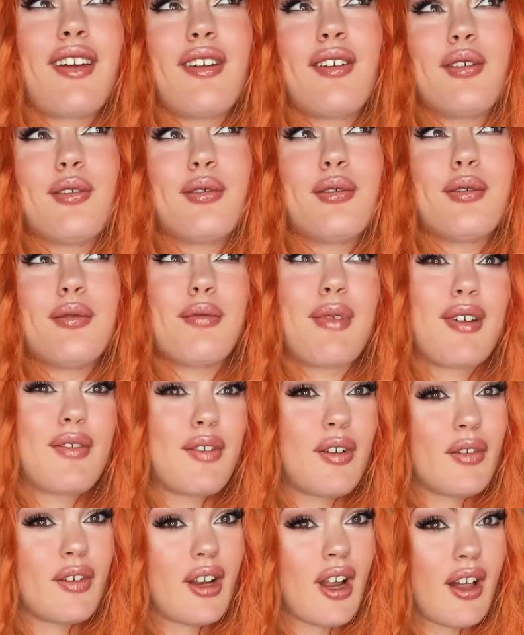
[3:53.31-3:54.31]
oh, my
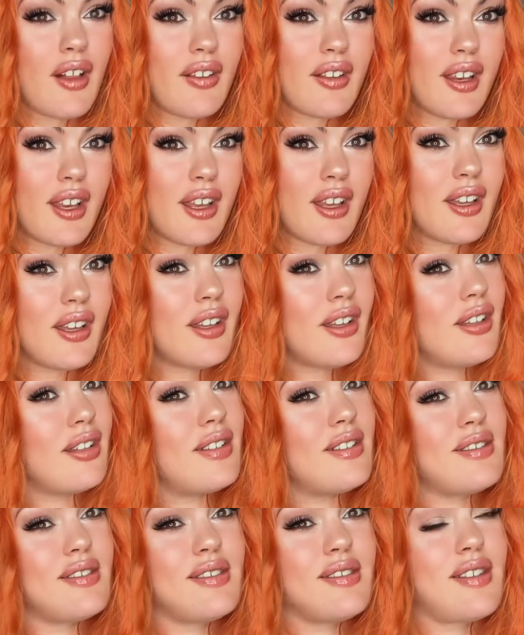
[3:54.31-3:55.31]
favorite holiday
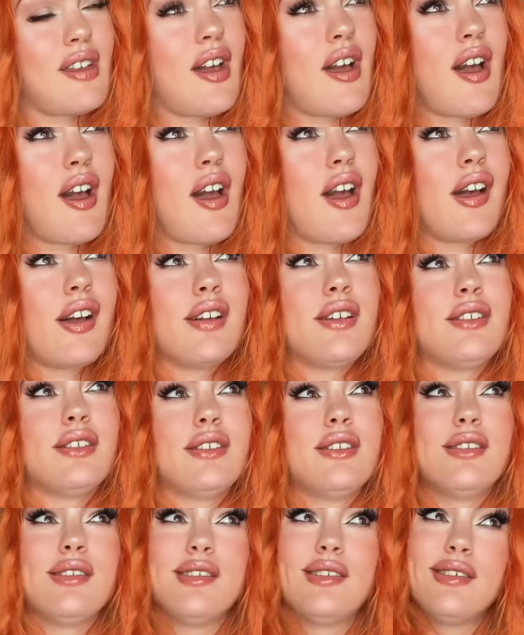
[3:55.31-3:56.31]
is
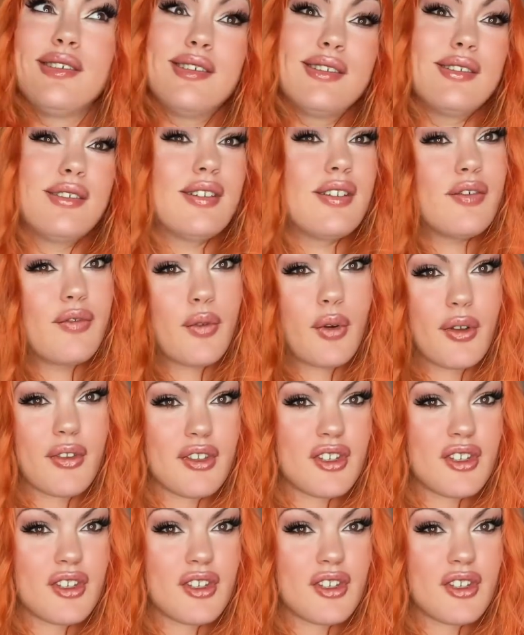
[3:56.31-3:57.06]
4th